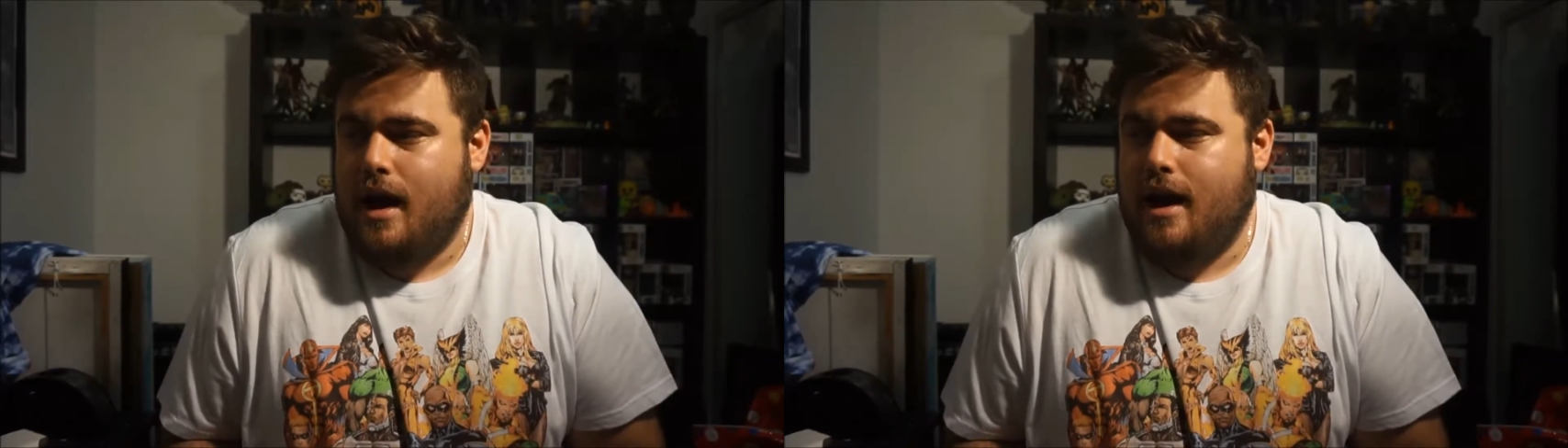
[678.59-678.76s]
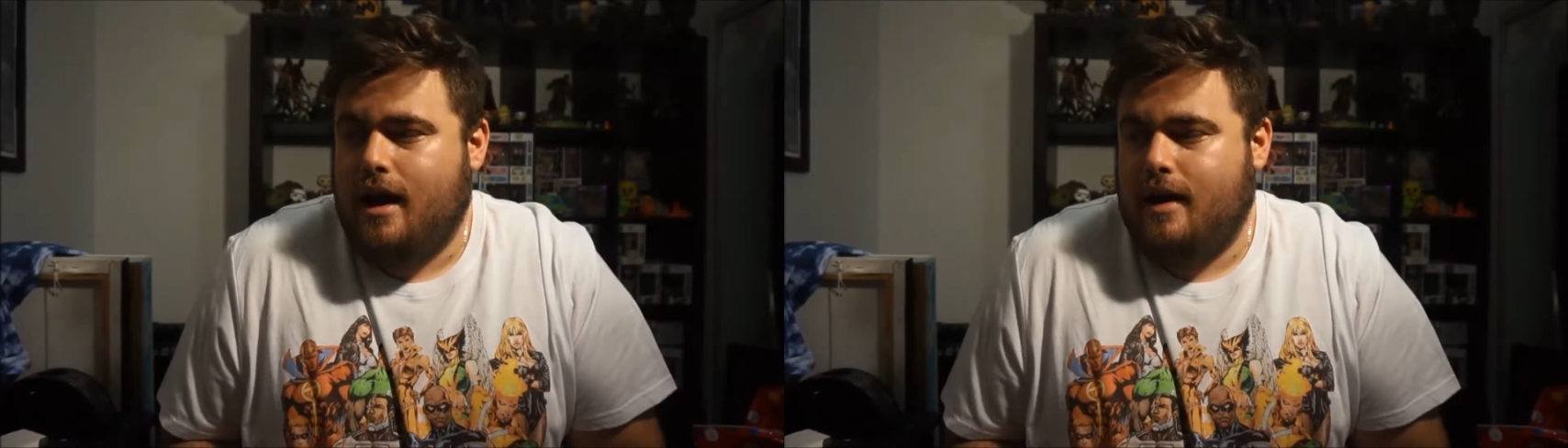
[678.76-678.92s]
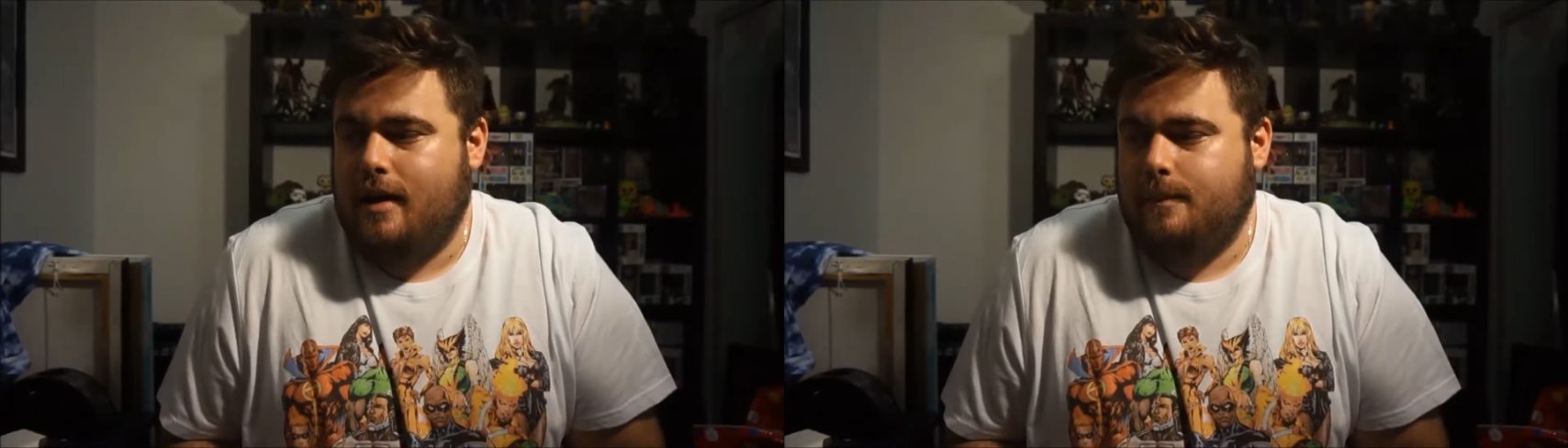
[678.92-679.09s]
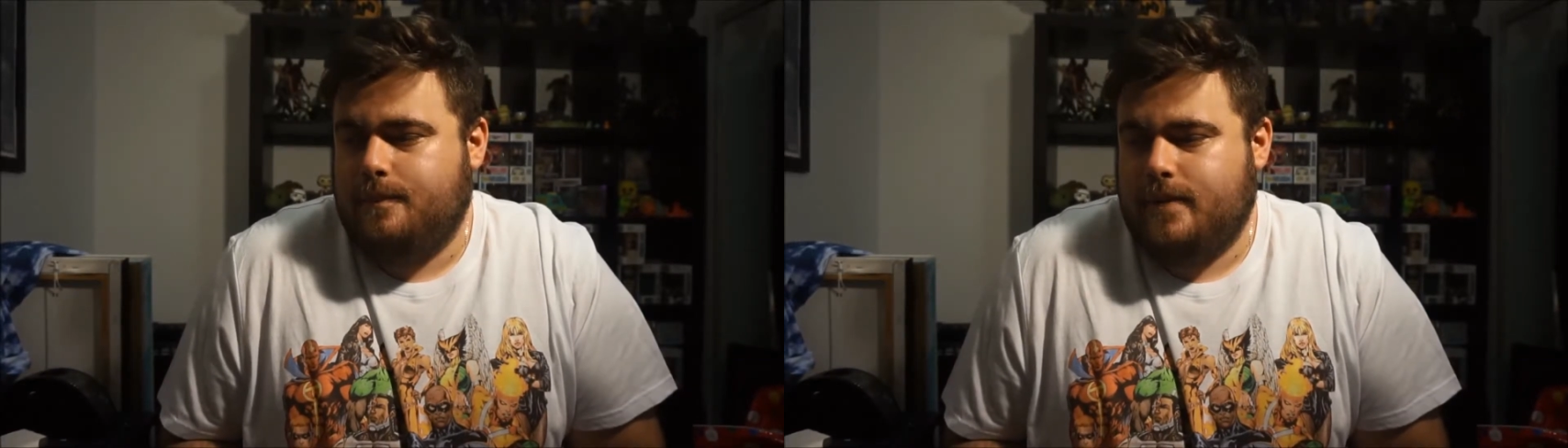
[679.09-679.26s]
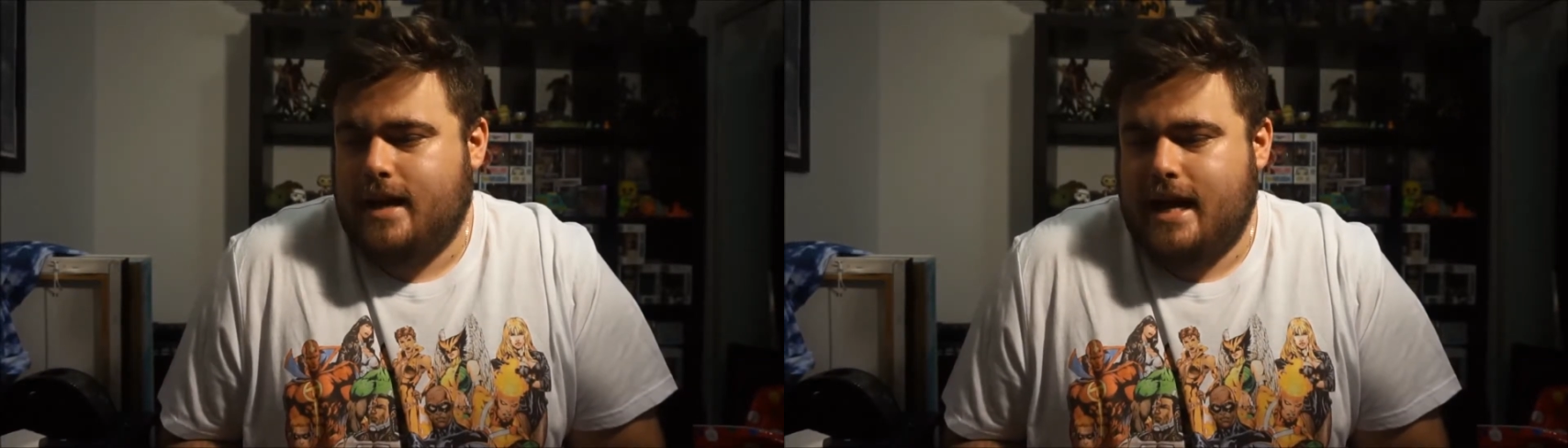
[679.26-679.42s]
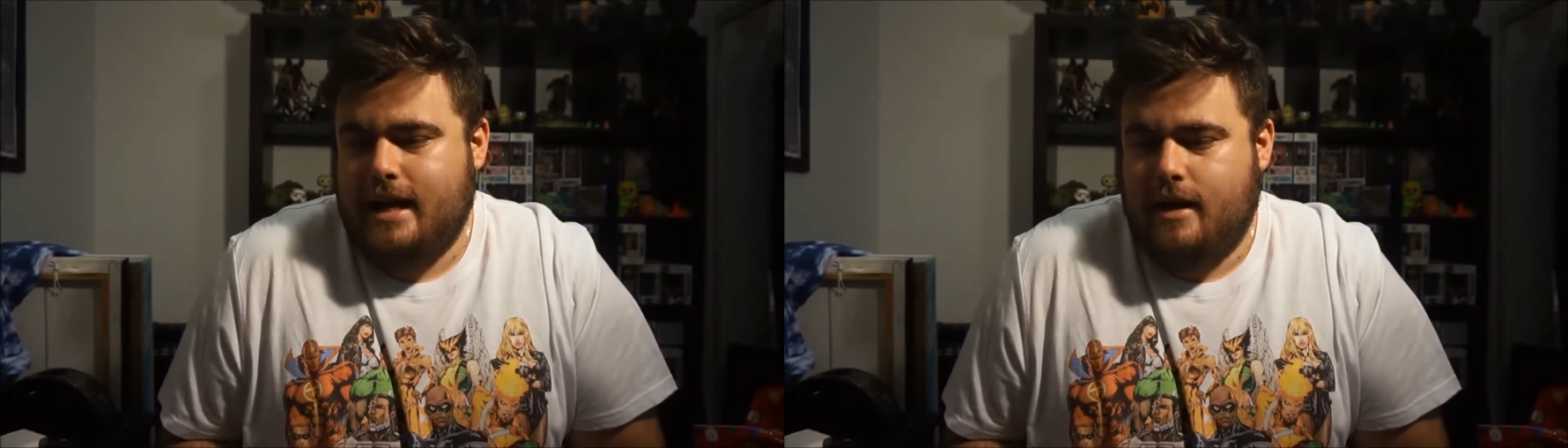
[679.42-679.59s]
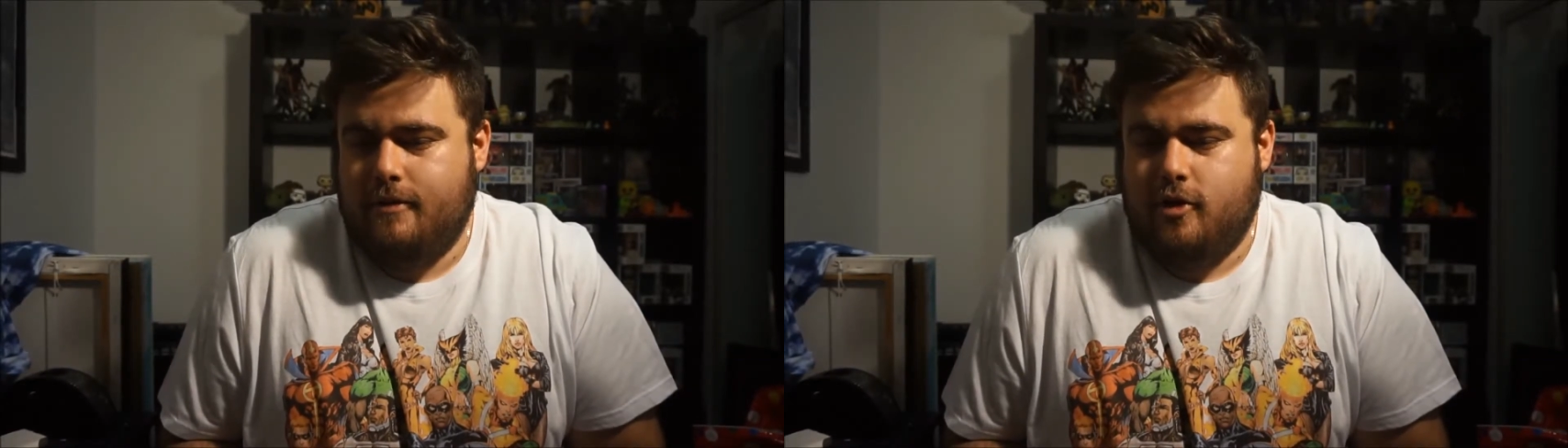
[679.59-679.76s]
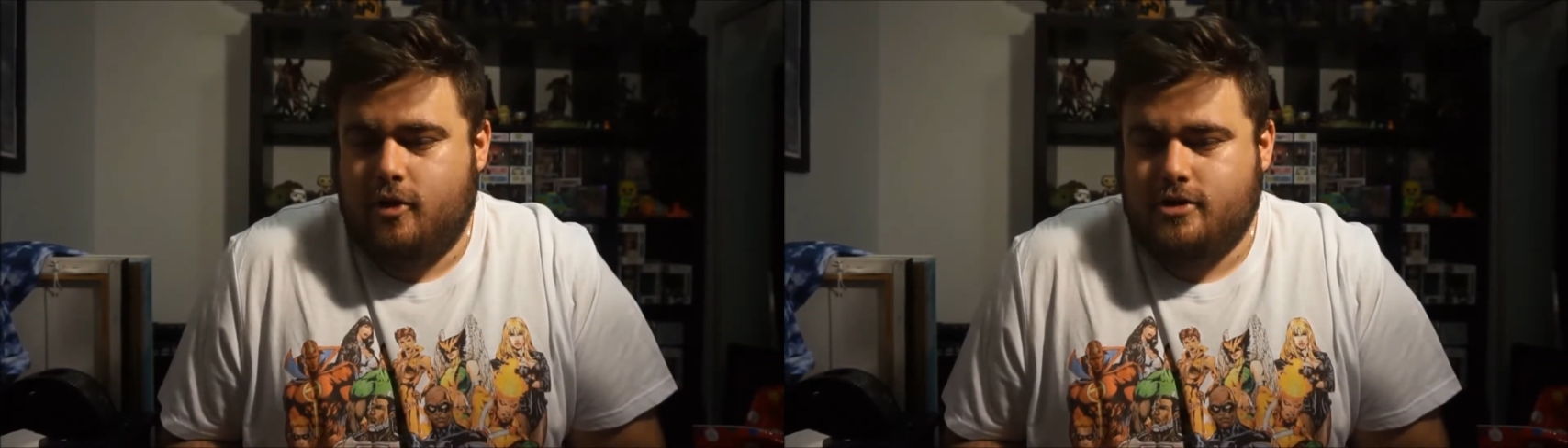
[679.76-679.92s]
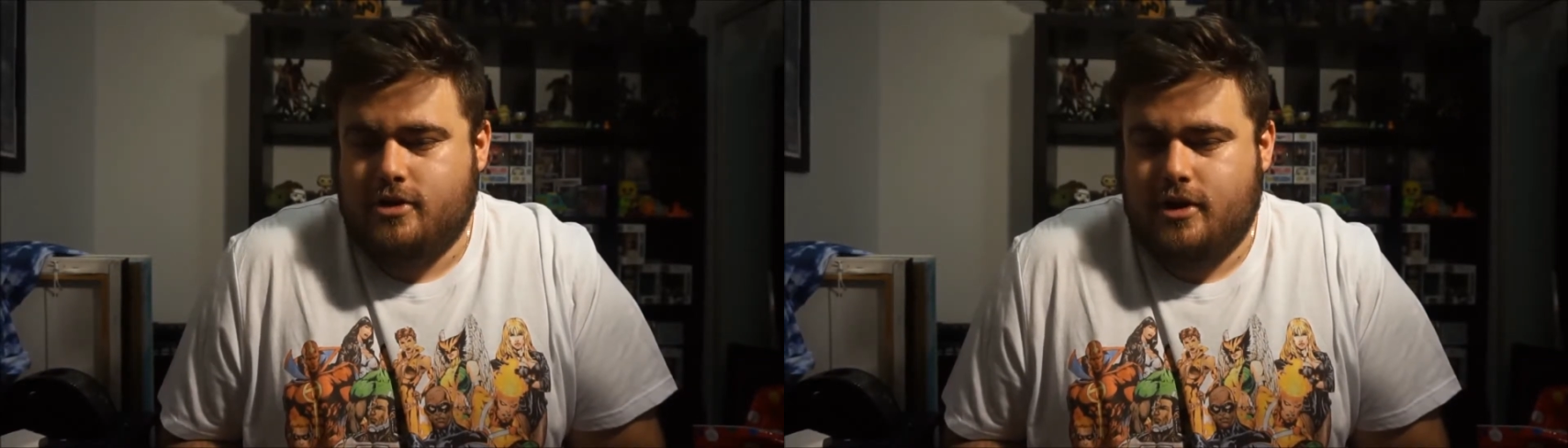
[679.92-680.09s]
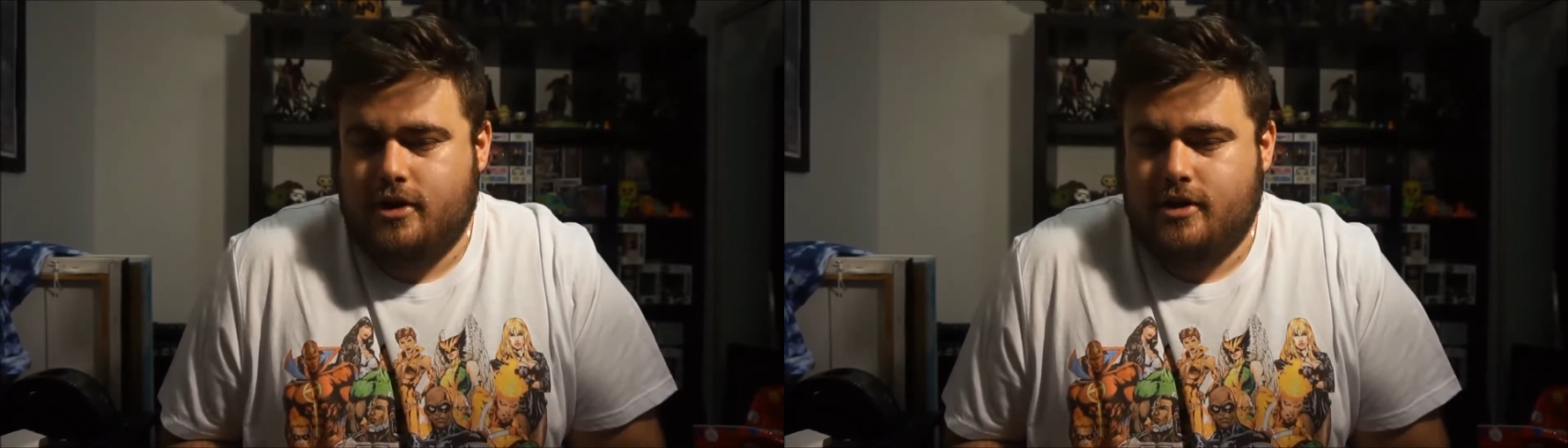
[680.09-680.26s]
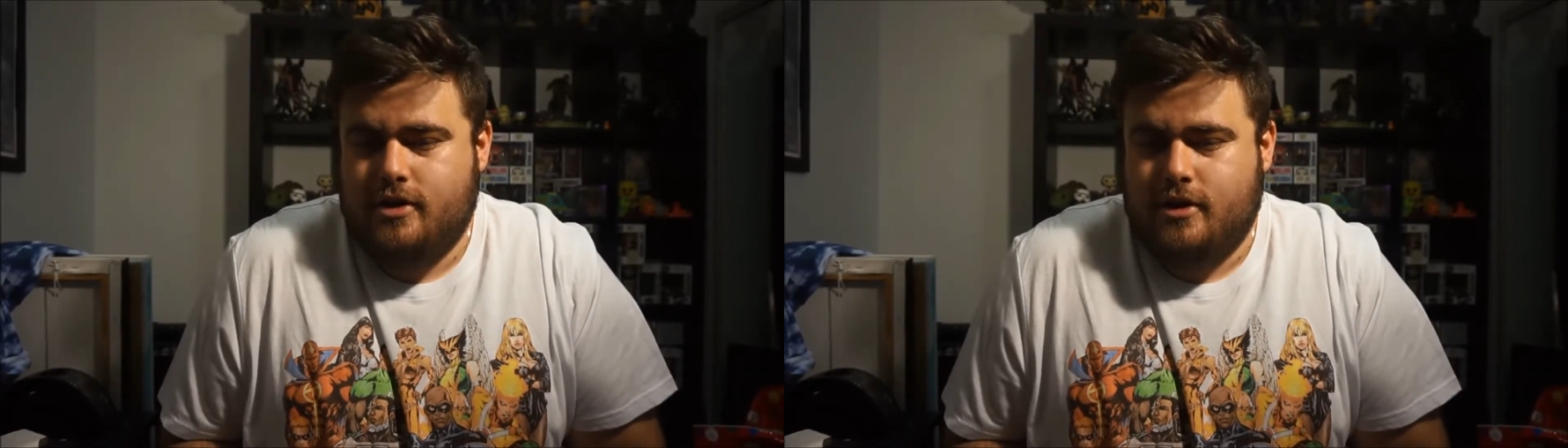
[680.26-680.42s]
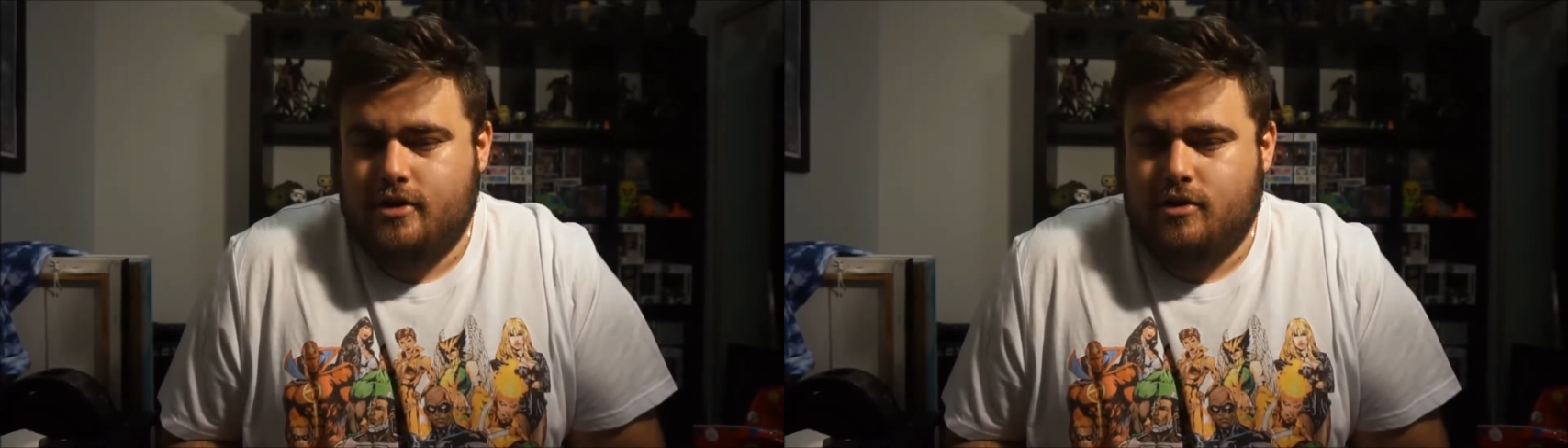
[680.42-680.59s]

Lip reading: And I've also gotten